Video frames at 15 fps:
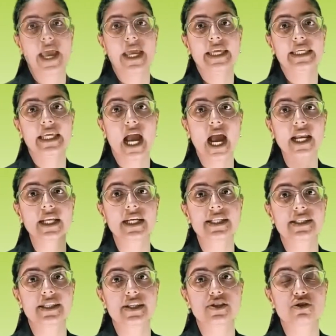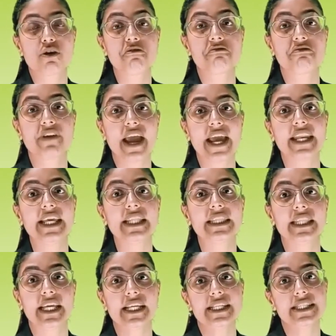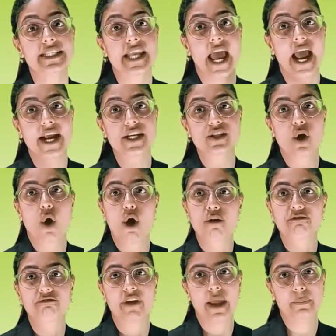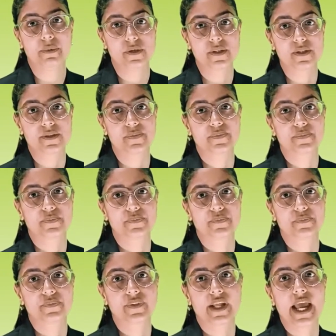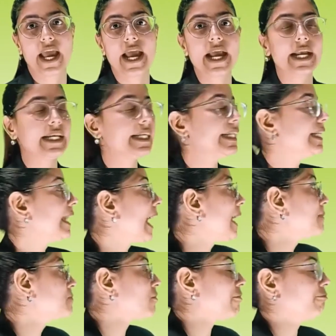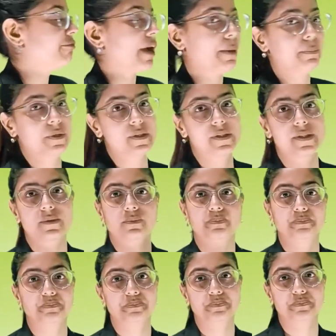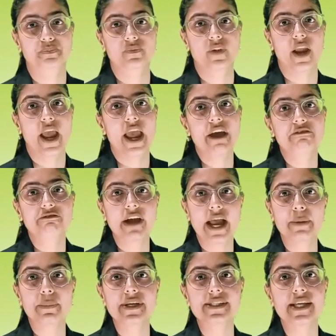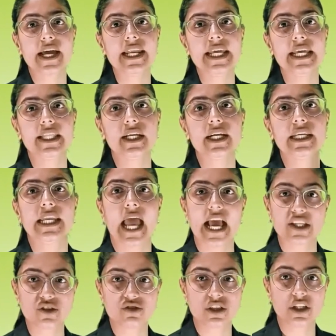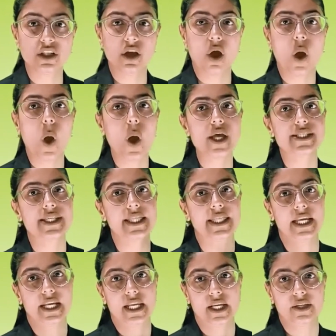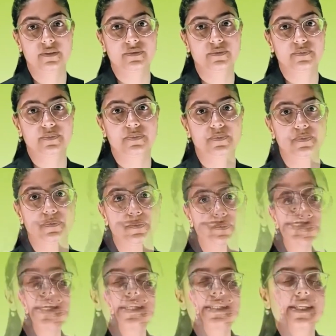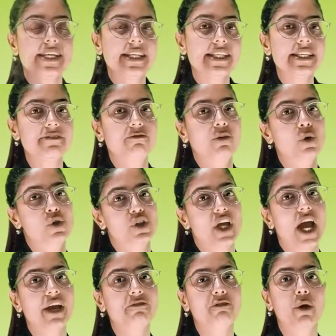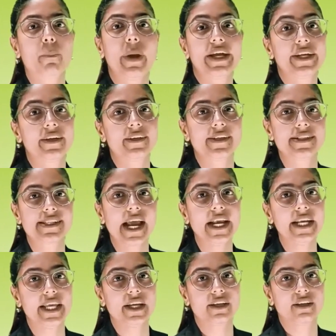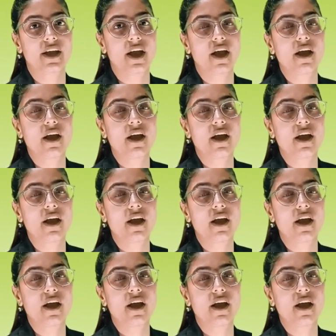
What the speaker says: Yarn consists of very thin strands or fibers. Types of fibers. Fibers are either natural or synthetic. See this flowchart for better understanding.